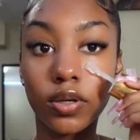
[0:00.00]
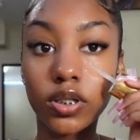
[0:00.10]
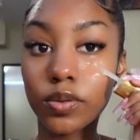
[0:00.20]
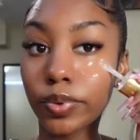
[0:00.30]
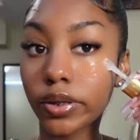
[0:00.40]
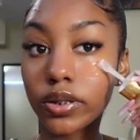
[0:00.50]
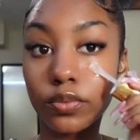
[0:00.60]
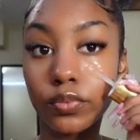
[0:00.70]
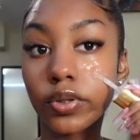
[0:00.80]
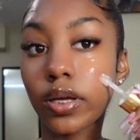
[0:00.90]
I just put this
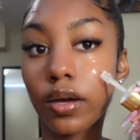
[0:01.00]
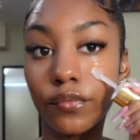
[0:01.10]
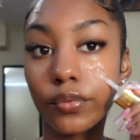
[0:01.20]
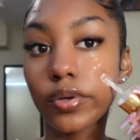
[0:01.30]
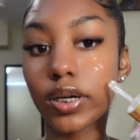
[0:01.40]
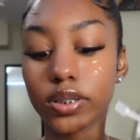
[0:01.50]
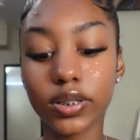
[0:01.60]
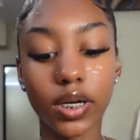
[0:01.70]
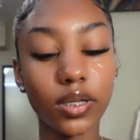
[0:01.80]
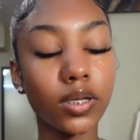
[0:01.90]
really everywhere because
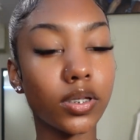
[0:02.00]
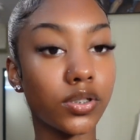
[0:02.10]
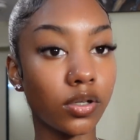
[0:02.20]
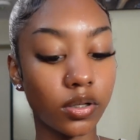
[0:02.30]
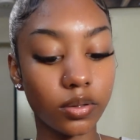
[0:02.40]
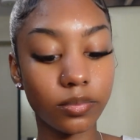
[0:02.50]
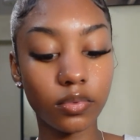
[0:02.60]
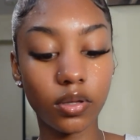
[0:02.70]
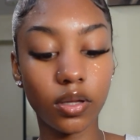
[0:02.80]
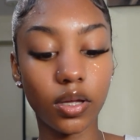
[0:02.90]
it's kind of like a serum,
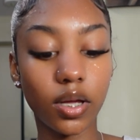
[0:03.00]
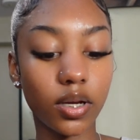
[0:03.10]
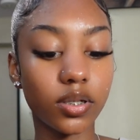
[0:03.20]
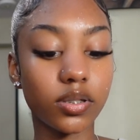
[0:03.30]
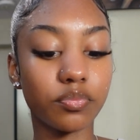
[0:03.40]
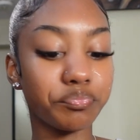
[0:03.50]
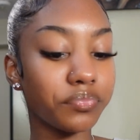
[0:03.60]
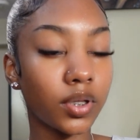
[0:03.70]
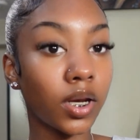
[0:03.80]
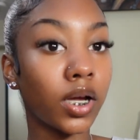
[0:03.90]
and
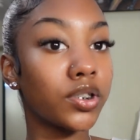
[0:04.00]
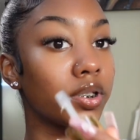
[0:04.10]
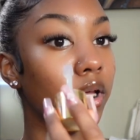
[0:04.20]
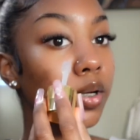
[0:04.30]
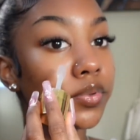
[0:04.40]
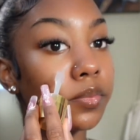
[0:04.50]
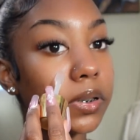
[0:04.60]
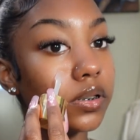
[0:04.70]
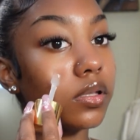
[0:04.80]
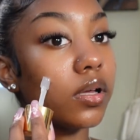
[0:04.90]
it actually helps your
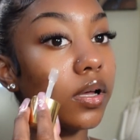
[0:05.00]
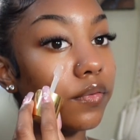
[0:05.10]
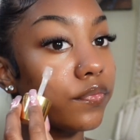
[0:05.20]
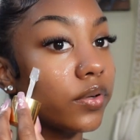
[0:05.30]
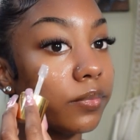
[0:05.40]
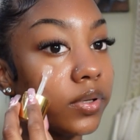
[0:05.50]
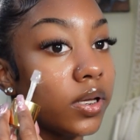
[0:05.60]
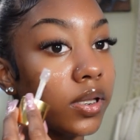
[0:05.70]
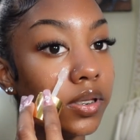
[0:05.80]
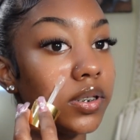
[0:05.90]
base a lot, for me
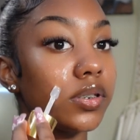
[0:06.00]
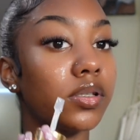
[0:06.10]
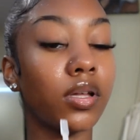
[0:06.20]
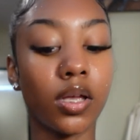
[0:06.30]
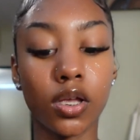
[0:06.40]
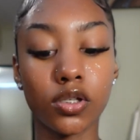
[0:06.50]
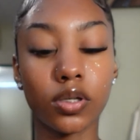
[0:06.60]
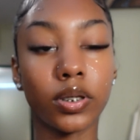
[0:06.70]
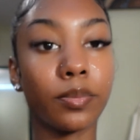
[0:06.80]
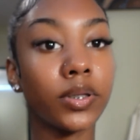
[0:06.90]
at least. So
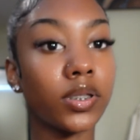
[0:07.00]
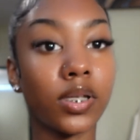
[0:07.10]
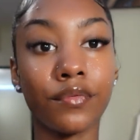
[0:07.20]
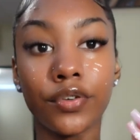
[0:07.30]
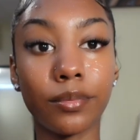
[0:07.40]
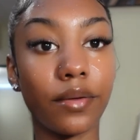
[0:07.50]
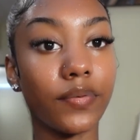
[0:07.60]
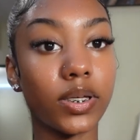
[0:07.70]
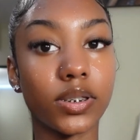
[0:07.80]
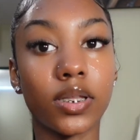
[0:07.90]
I'm going to put this everywhere on my
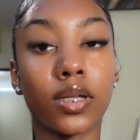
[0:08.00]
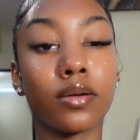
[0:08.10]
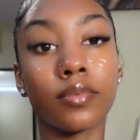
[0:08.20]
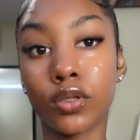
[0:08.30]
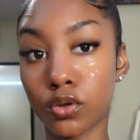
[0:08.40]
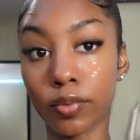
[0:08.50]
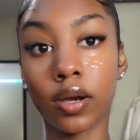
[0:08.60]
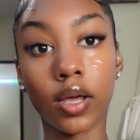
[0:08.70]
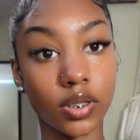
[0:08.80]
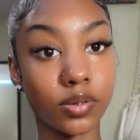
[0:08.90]
face, and then I'm going to use my
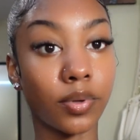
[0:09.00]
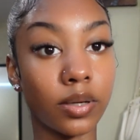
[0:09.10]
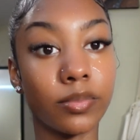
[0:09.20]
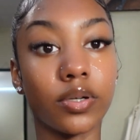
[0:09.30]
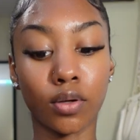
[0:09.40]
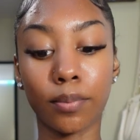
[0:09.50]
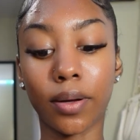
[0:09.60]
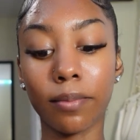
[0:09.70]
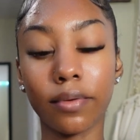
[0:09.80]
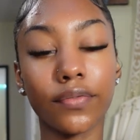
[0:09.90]
next primer. So I
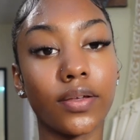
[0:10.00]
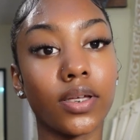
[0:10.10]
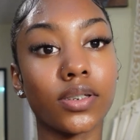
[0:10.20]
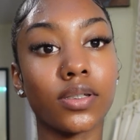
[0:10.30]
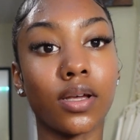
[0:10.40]
prime my face.